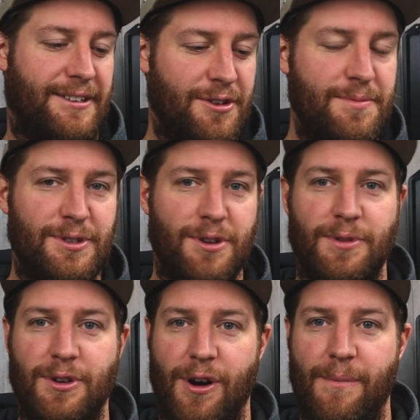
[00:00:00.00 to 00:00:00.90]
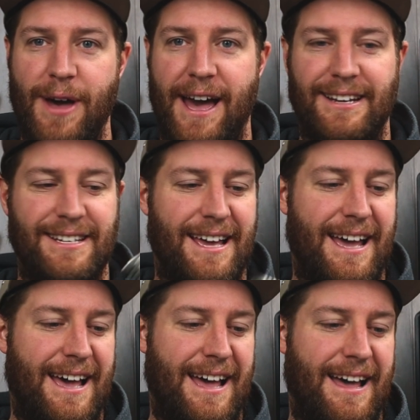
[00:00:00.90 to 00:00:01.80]
super compact
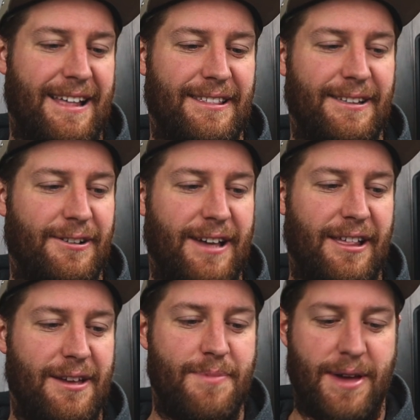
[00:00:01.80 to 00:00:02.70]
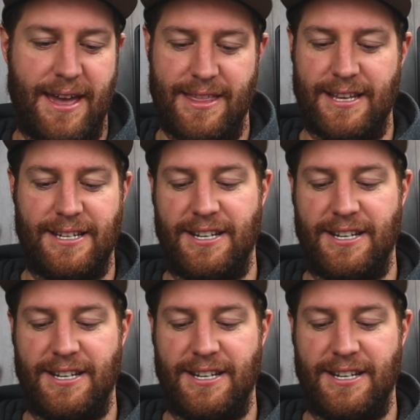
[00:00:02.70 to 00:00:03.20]
little LEP that's